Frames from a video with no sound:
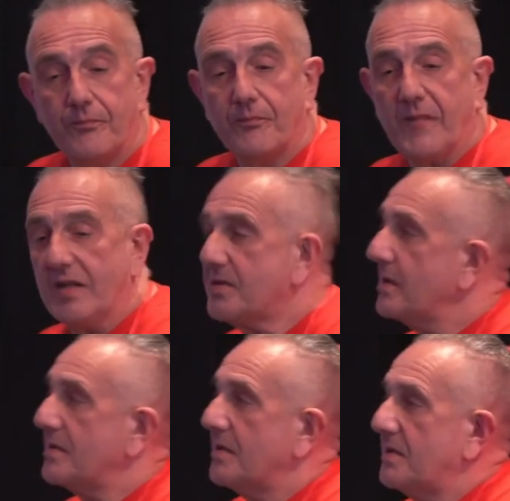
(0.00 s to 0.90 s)
It's
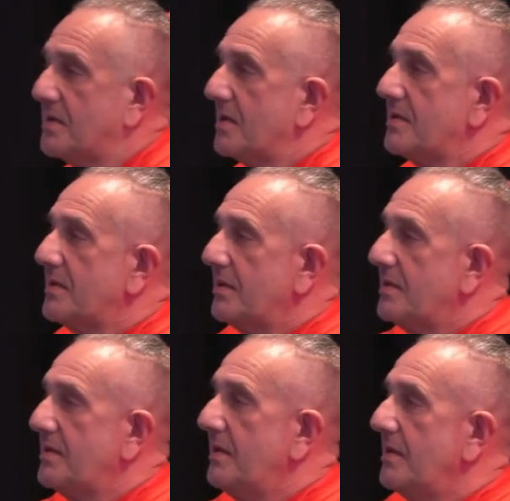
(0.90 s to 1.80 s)
just, it's just
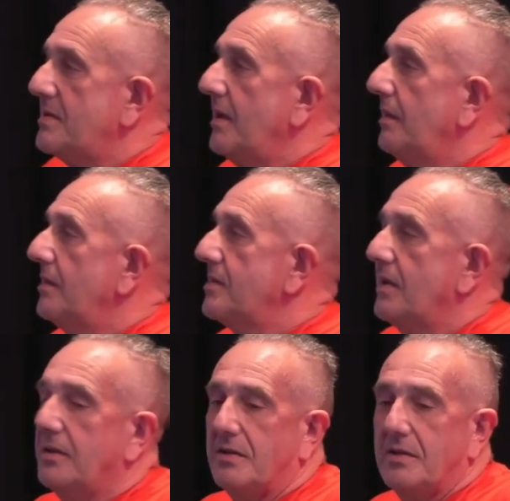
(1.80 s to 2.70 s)
seen as English
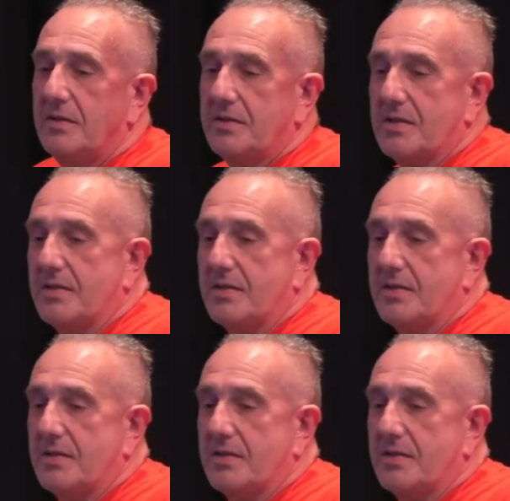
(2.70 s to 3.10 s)
and it's just,